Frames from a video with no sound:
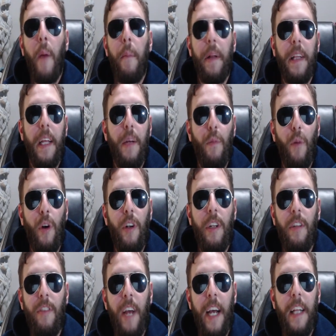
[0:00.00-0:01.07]
but they weren't
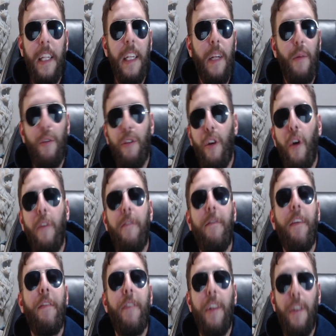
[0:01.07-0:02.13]
exactly, there was no
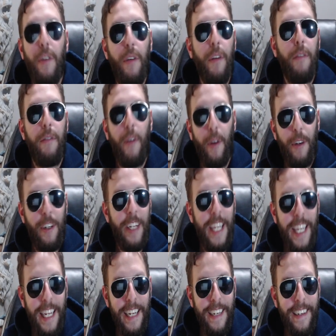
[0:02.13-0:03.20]
fifty-two to
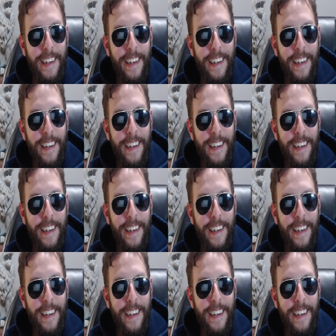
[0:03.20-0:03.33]
fourteen.